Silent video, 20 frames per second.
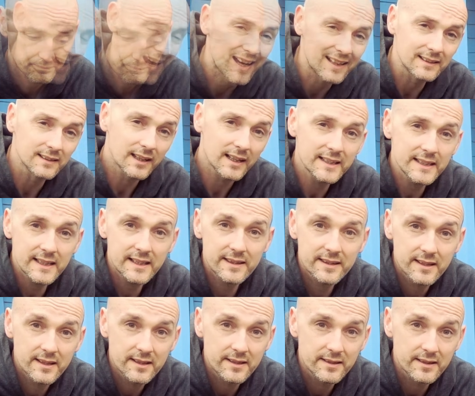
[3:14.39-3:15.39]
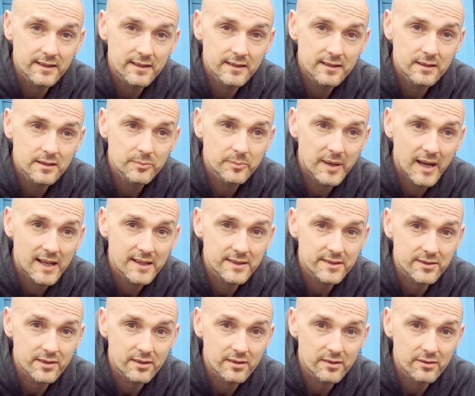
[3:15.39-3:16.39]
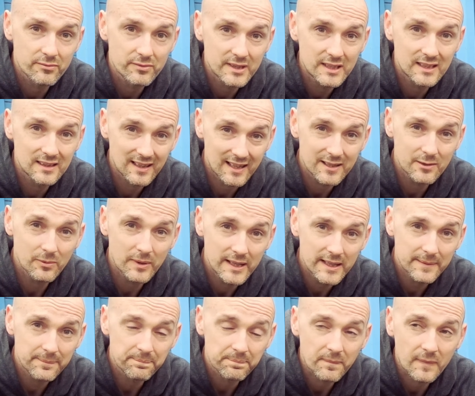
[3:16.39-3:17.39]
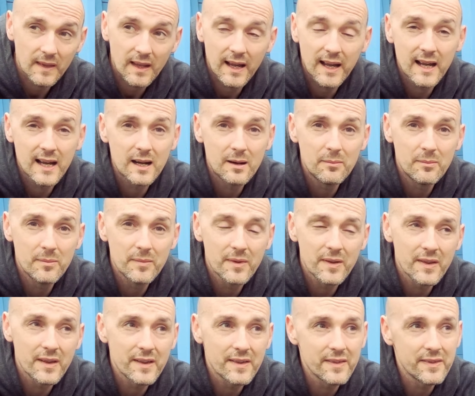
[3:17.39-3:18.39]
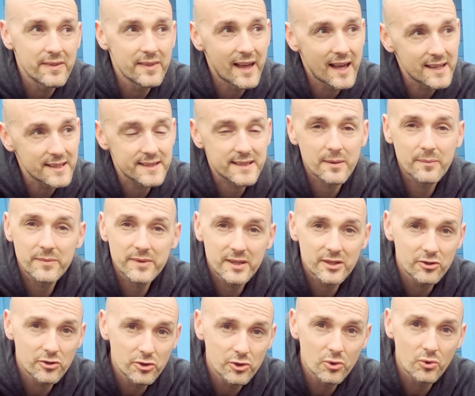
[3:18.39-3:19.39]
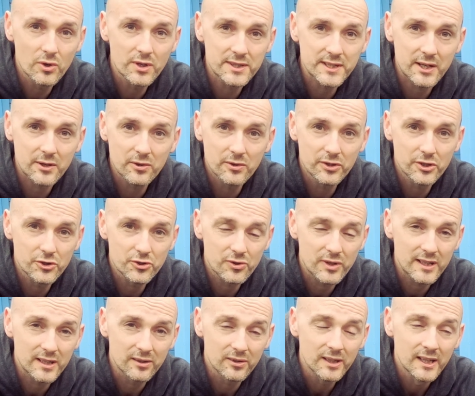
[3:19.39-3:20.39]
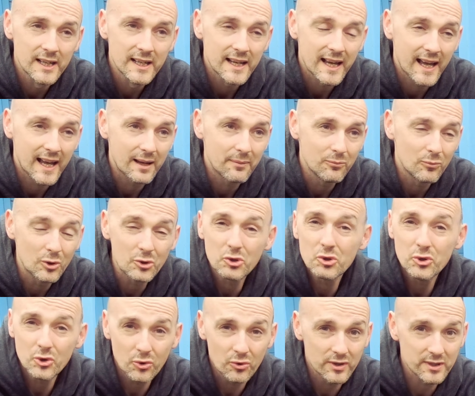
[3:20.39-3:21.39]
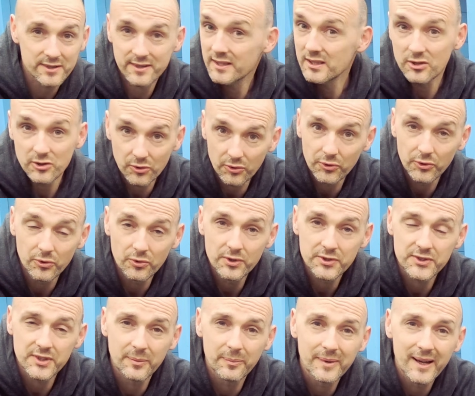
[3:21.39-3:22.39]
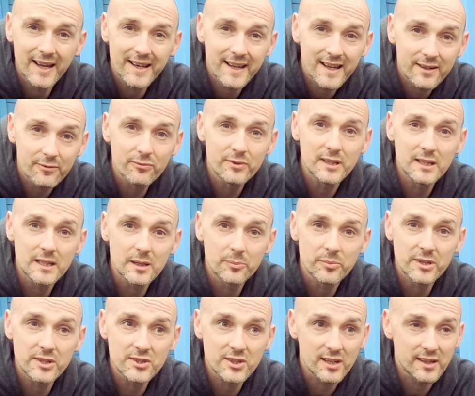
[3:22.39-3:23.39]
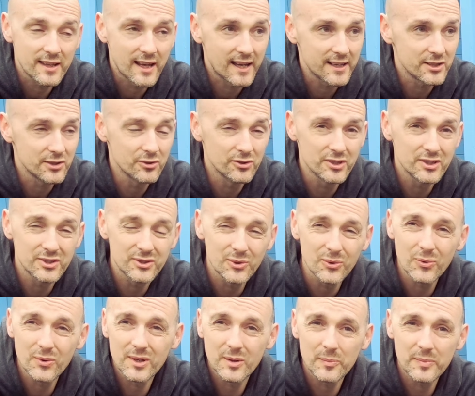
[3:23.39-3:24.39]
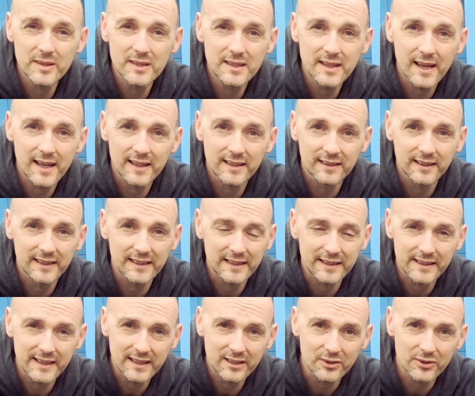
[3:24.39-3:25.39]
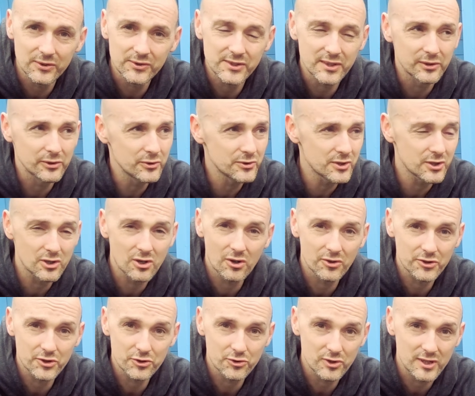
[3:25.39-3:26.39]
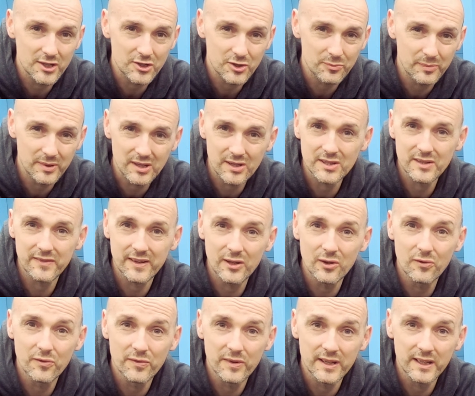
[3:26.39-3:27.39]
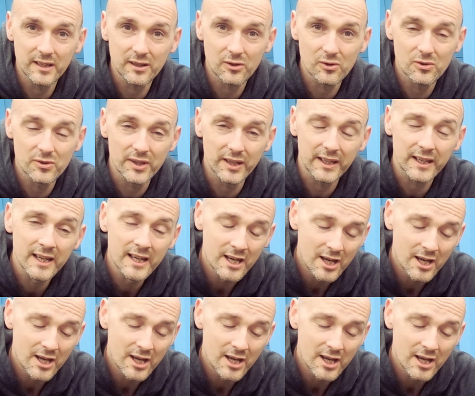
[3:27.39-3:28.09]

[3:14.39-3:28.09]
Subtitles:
I like that the pants are really lightweight. That's something you notice out on the trail. Well, you notice that you don't notice them, and I really appreciate that. You know, you don't want to be getting like niggles and losing concentration because of ill-fitting clothing.